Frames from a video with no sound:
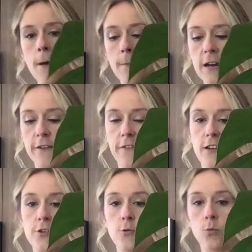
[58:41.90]
But if
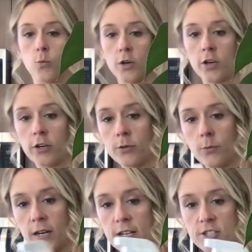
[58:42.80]
you were,
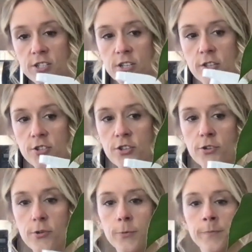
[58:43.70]
what I just
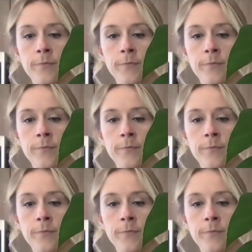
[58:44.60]
do,